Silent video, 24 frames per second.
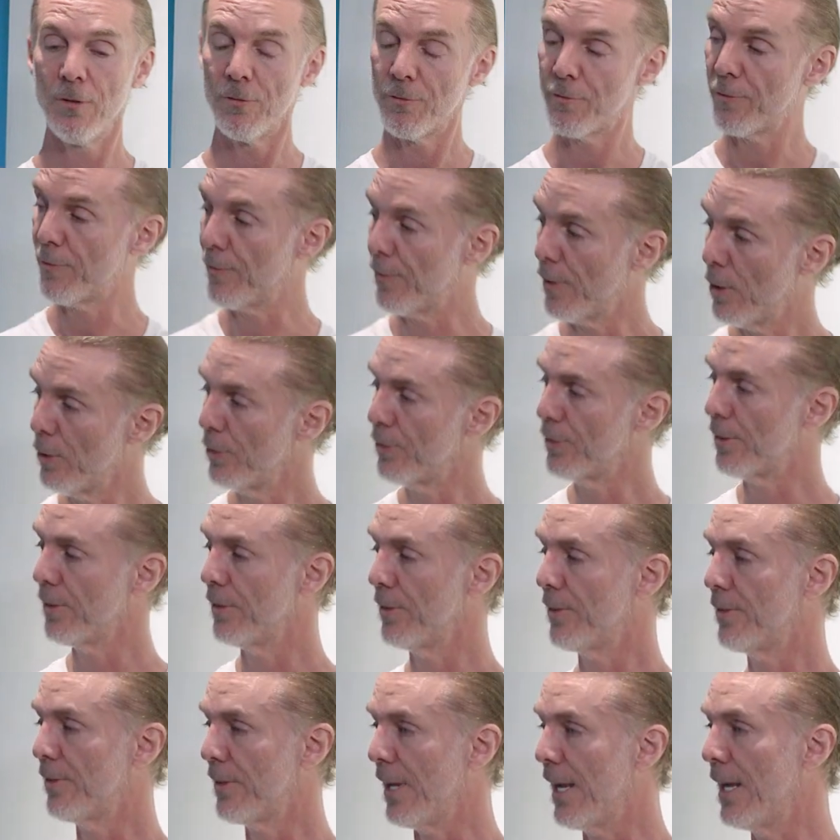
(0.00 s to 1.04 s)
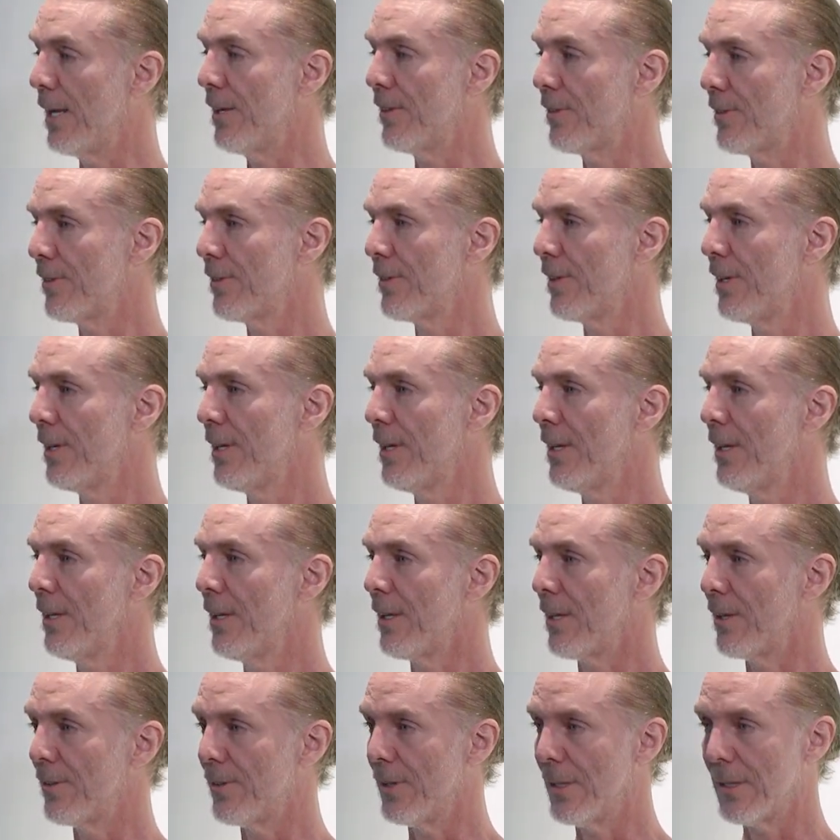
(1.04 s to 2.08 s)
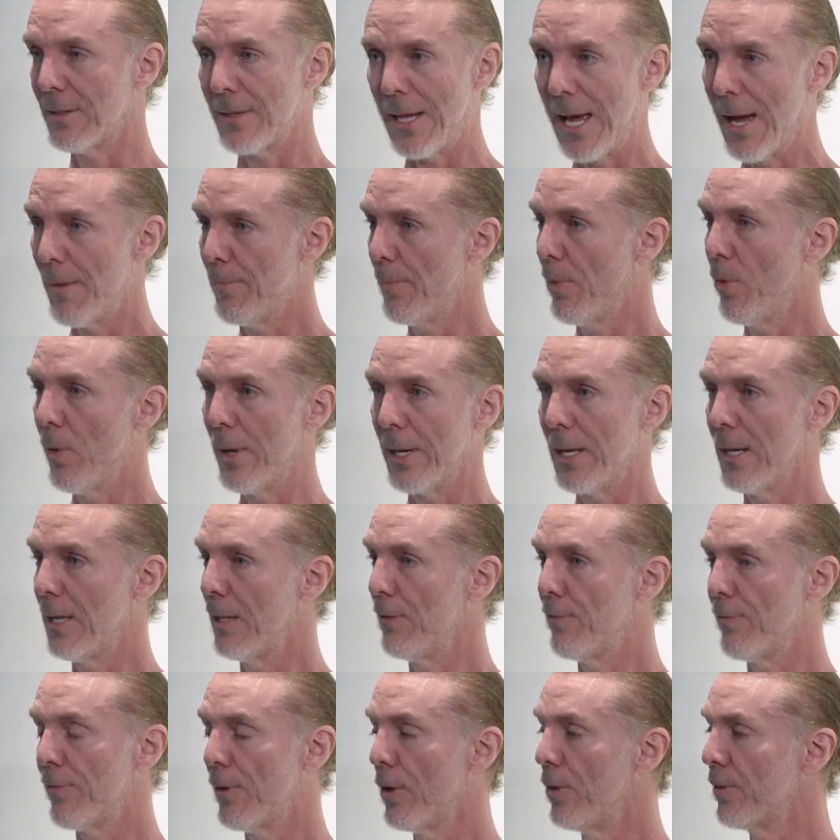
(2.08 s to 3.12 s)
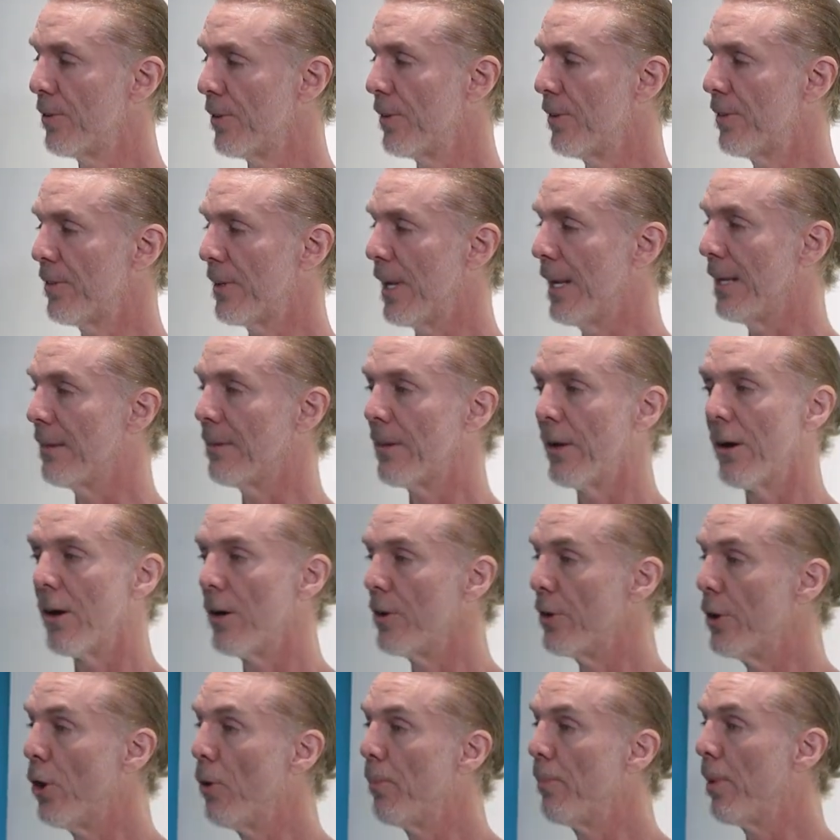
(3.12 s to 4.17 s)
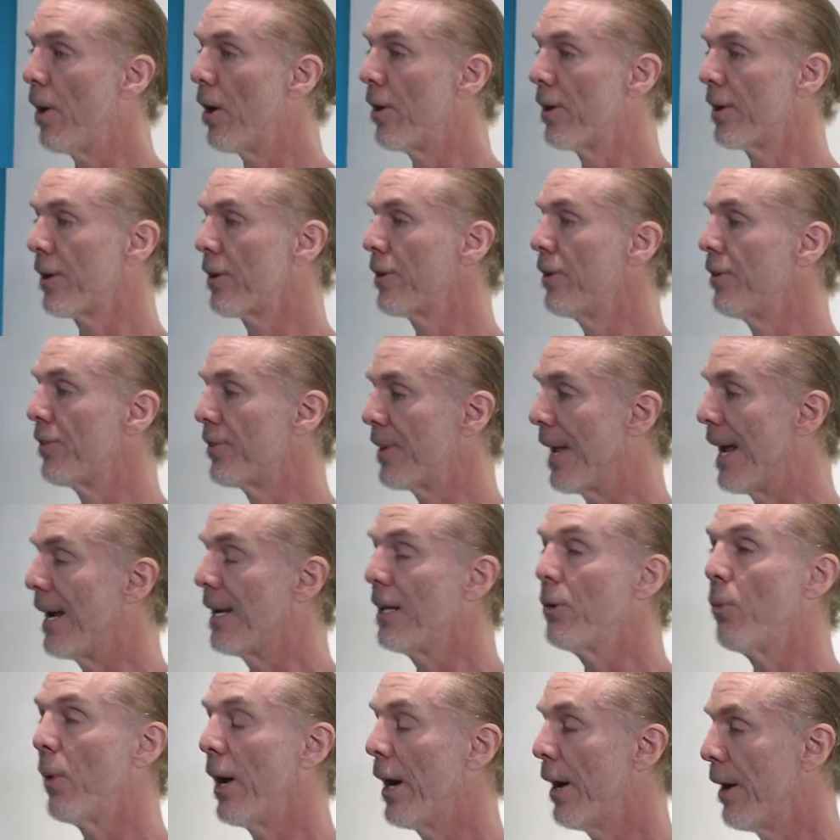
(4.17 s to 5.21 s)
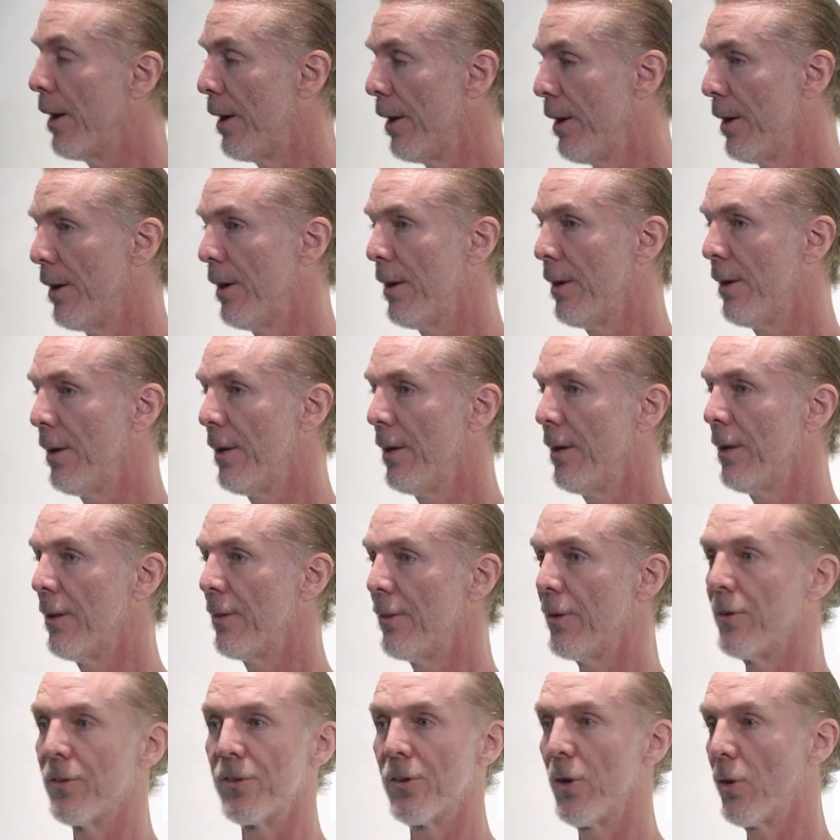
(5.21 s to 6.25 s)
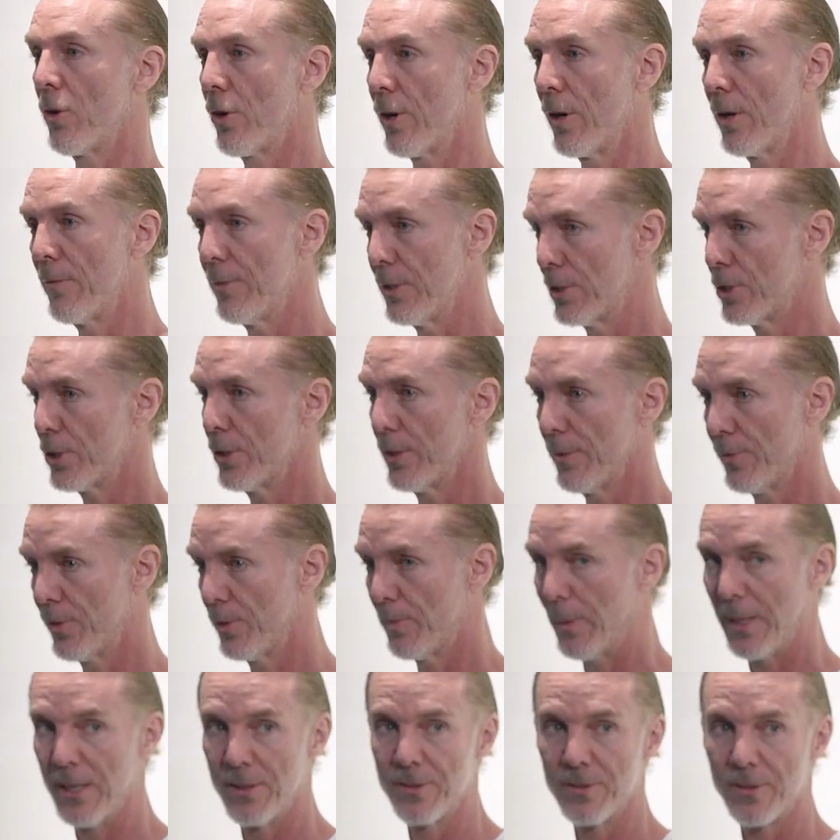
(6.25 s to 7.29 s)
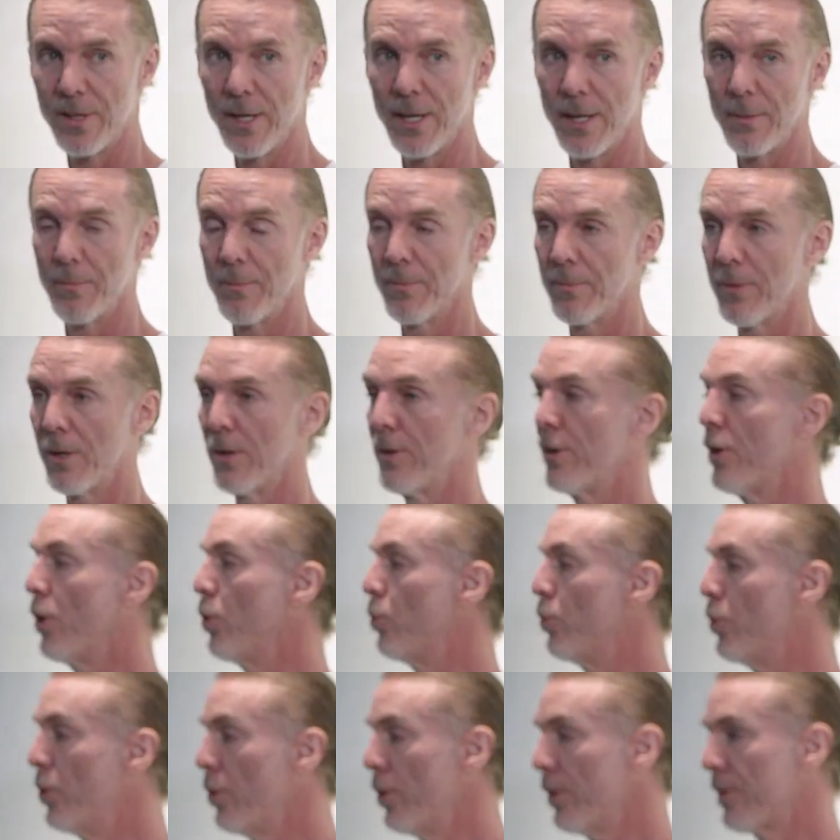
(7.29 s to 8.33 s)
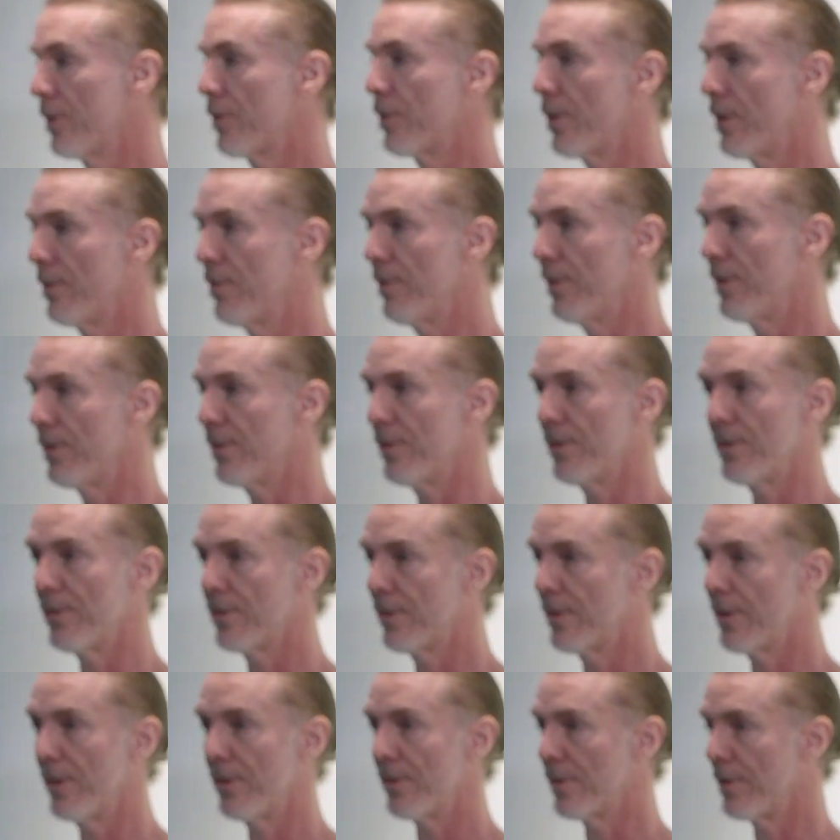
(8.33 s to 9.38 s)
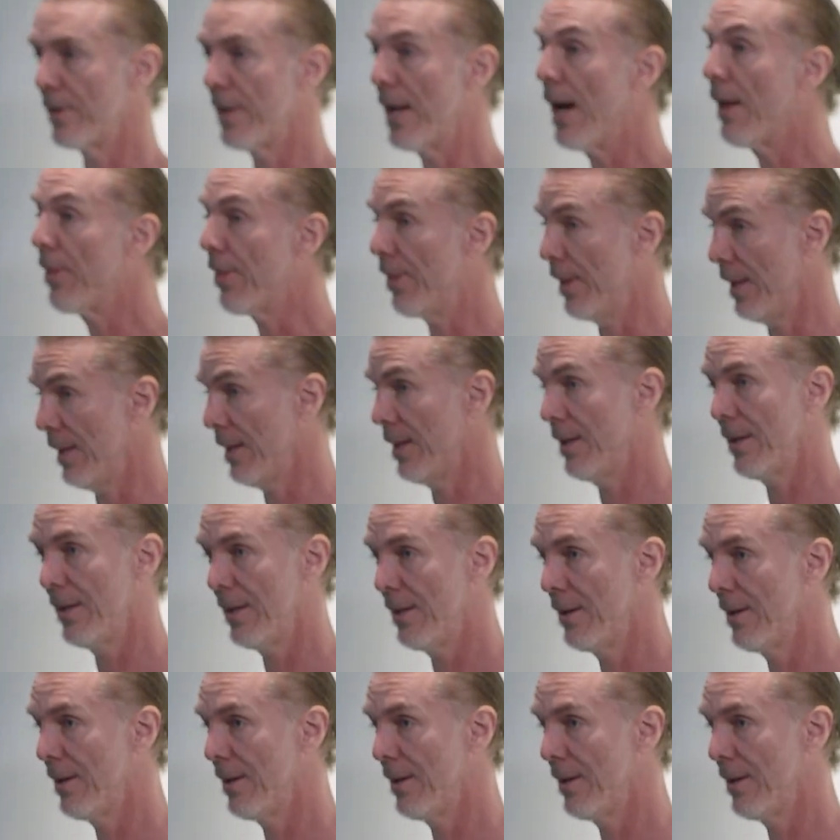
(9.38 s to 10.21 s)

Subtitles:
frozen states, because at that point, any frozen state, there are no particles anywhere. There's no curvature of space-time. There are no ruled surfaces. There's nothing